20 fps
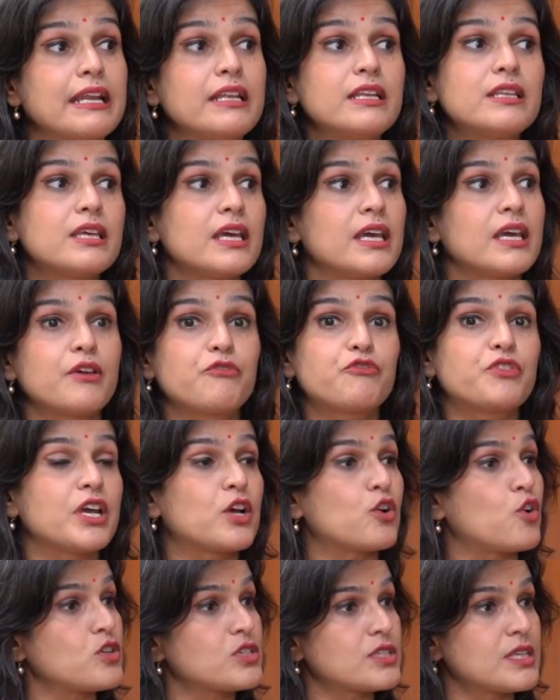anything if they
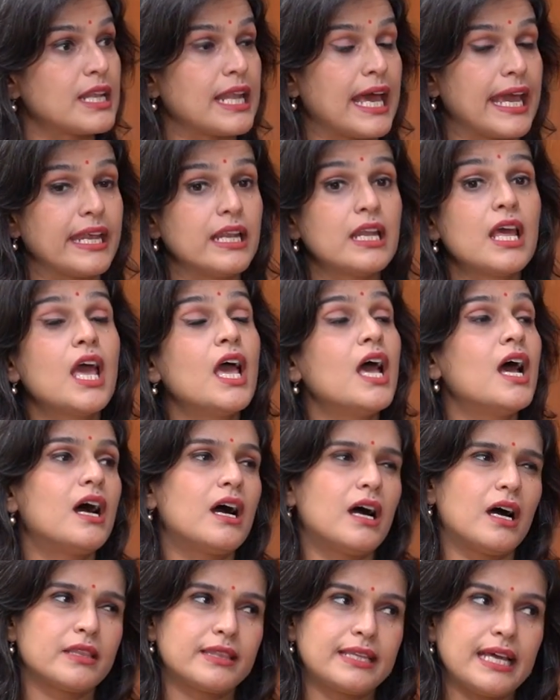cross the line,
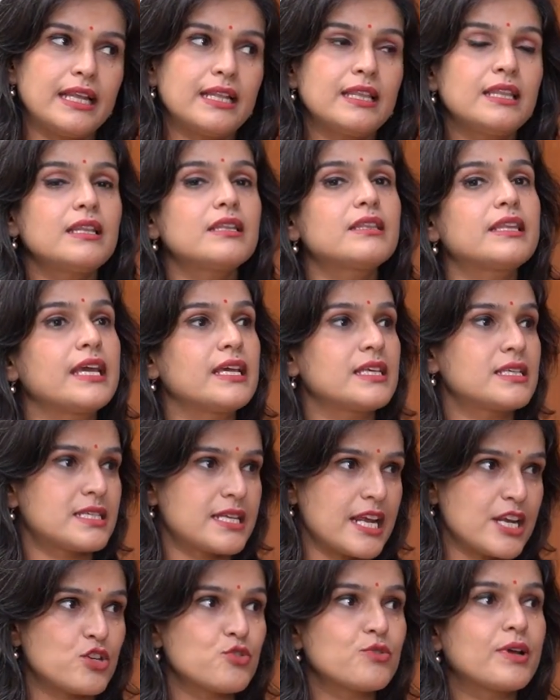then things
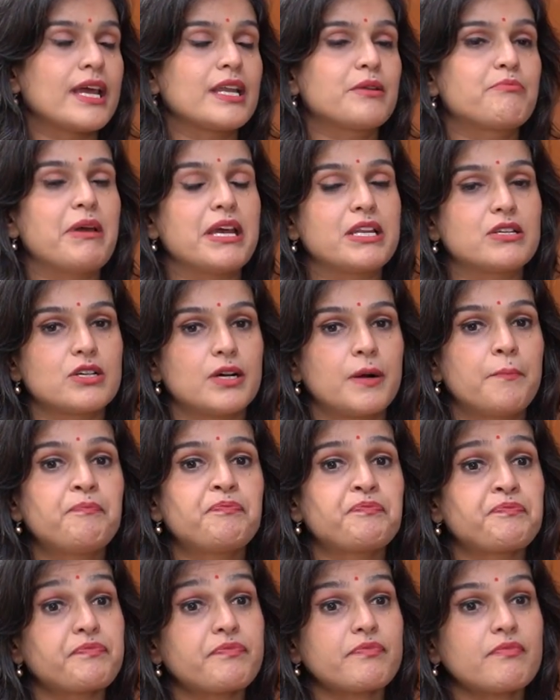tend to get better.
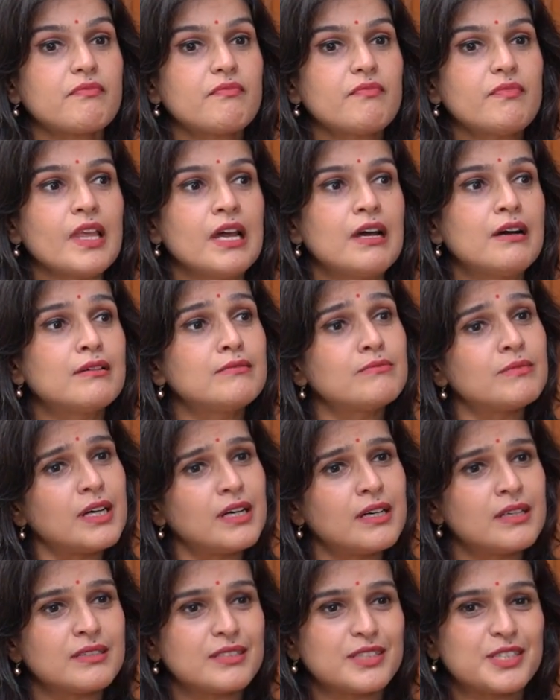
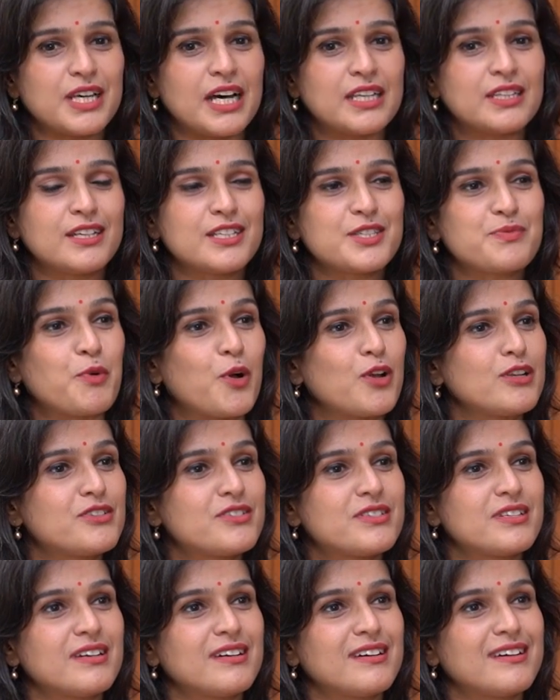Other
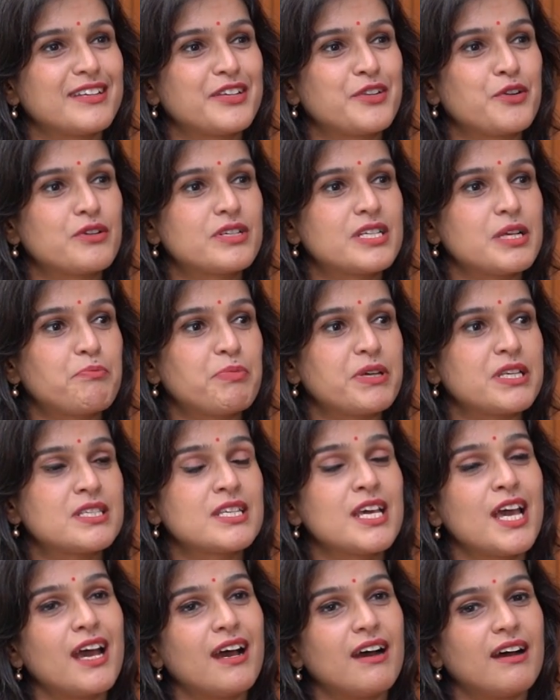small tip
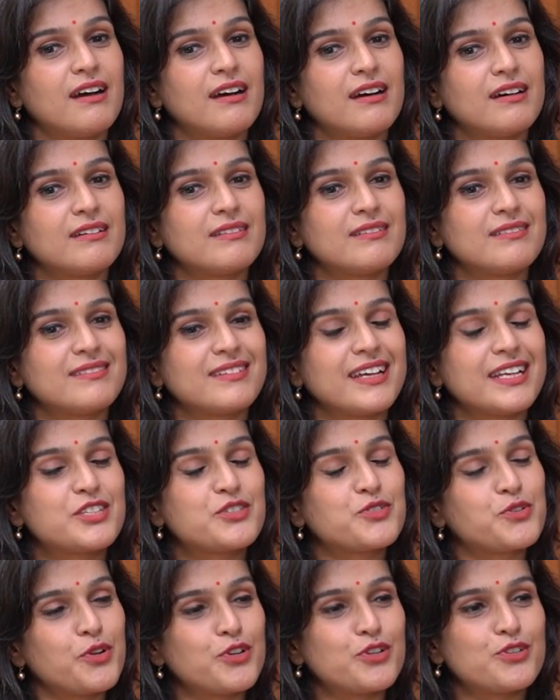is,
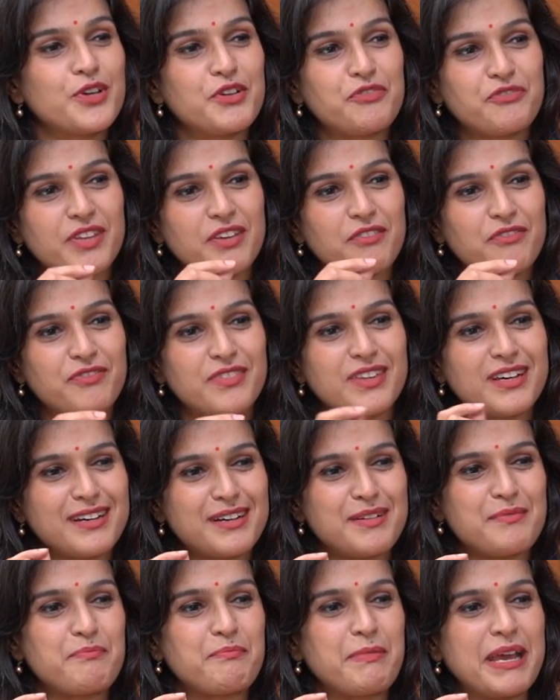it's good to, if
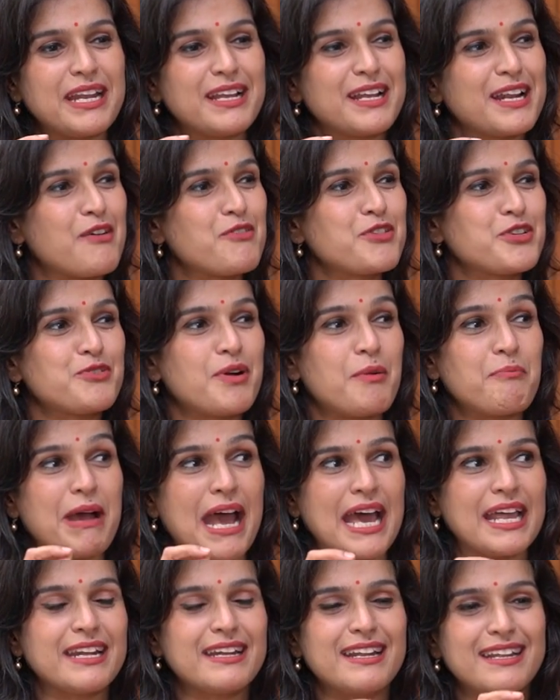the men around you are
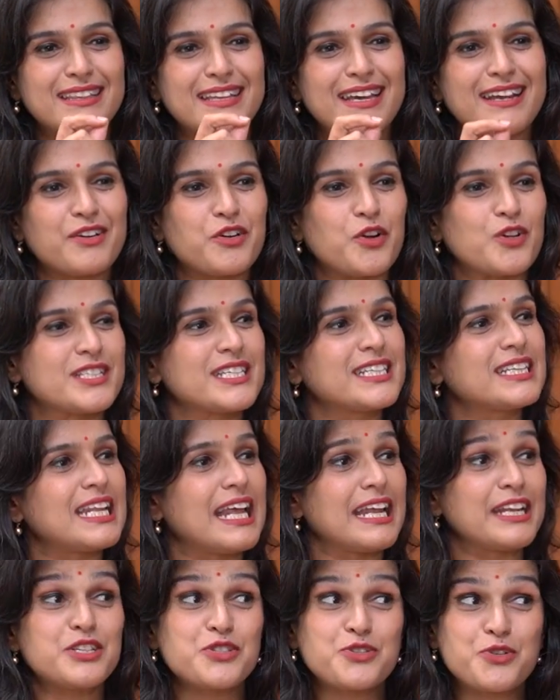married and they are crossing the
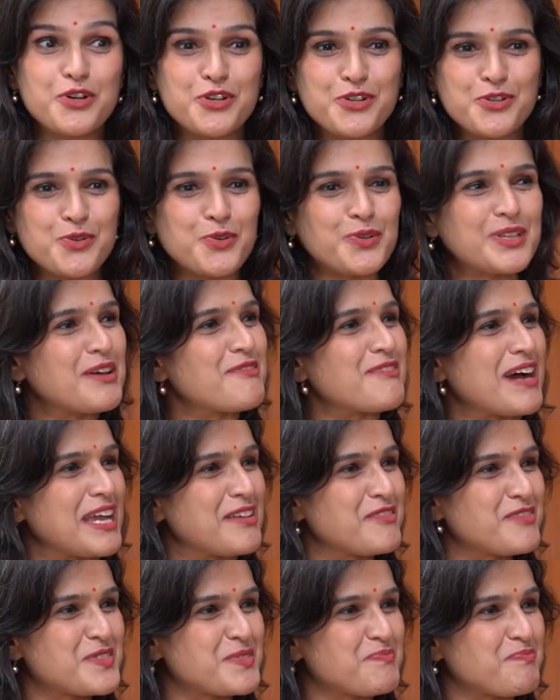line, it's good to know their
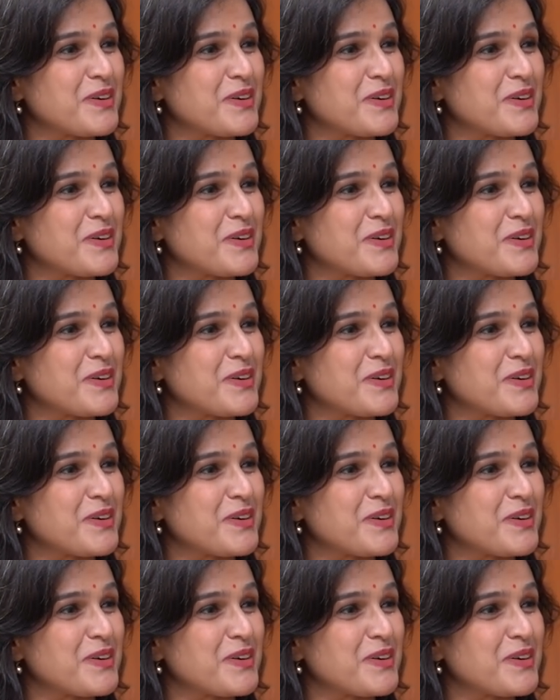wives